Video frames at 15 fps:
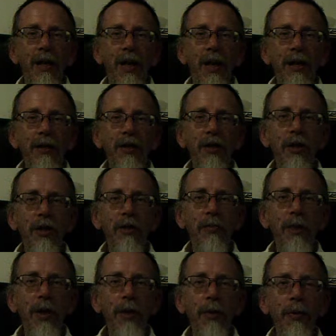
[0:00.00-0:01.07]
and certain
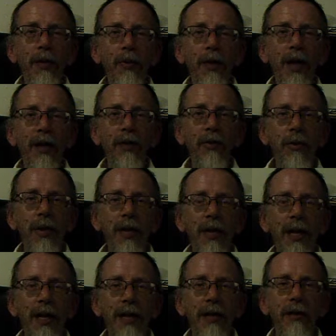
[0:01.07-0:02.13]
people who like to eat
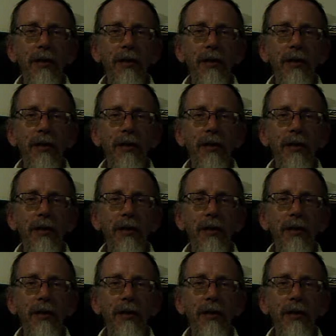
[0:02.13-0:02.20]
late.